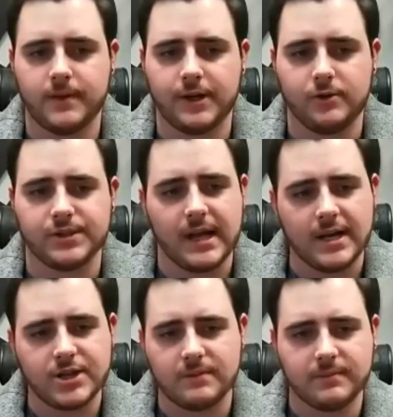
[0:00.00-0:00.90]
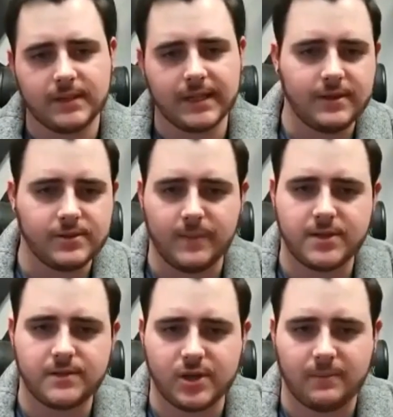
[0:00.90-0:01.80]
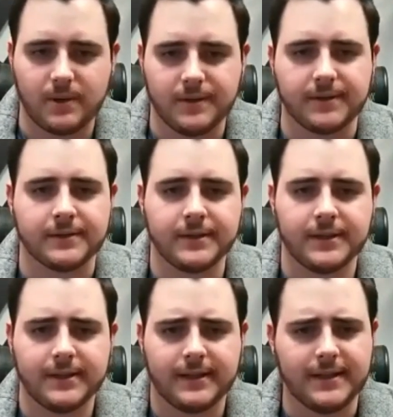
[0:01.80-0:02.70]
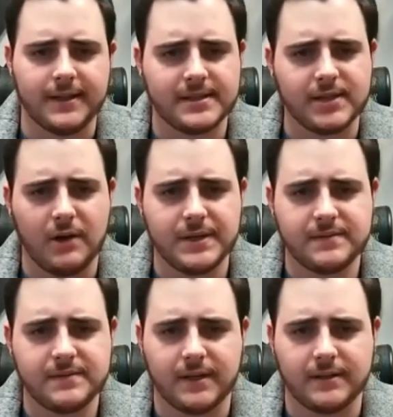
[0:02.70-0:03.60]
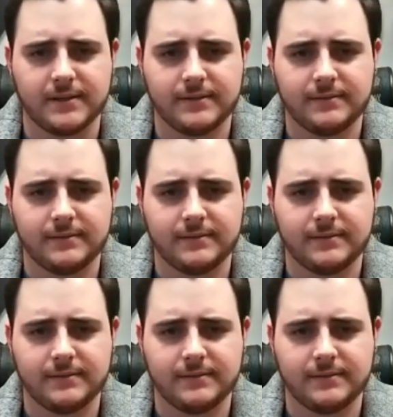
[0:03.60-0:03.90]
Very cool. Sascha, thank you so much for jumping on here. This is always fun.